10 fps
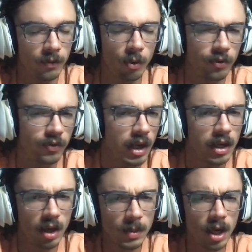Of course,
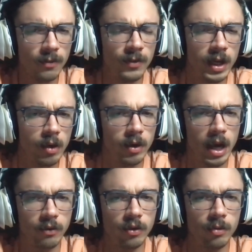coming off of an
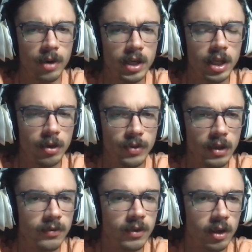international break,
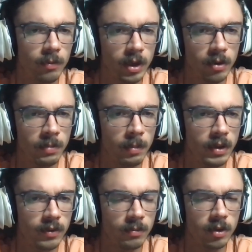things could get weird.
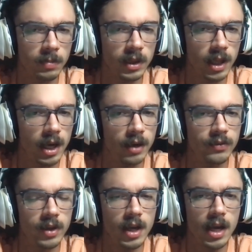Momentum could be
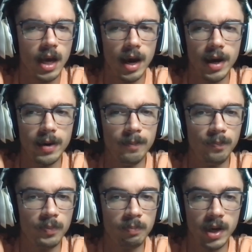lost.
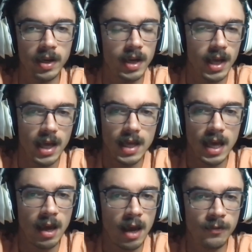But
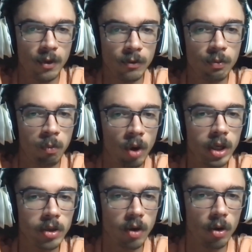if there's
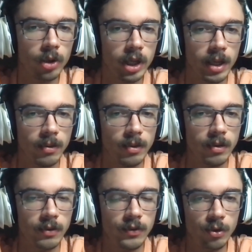one goalie
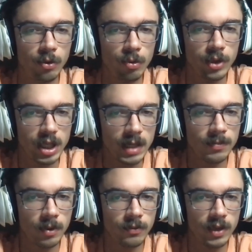to
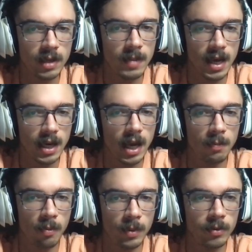keep their team in
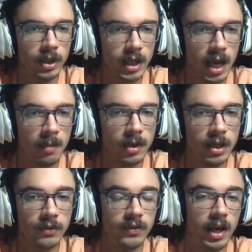a Premier League game
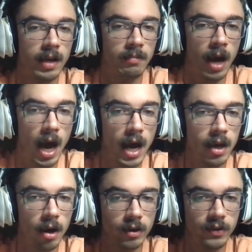against a
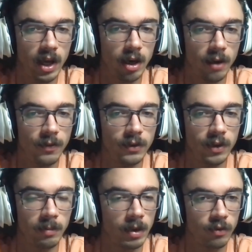high-octane offense
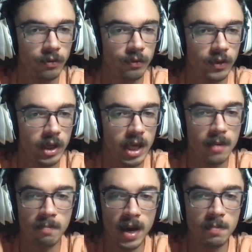like Manchester City,
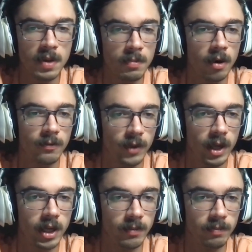it might be Mark
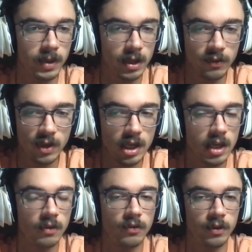Flecken, because he
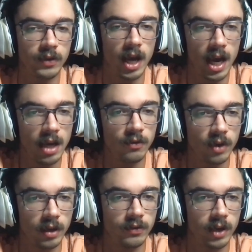is just a
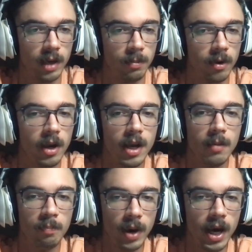shot stopper.
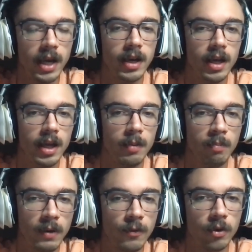But
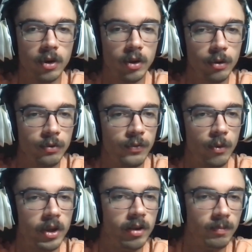Brentford are going to lose
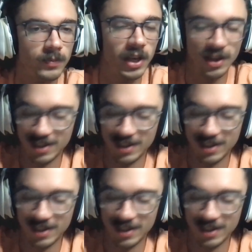4-0.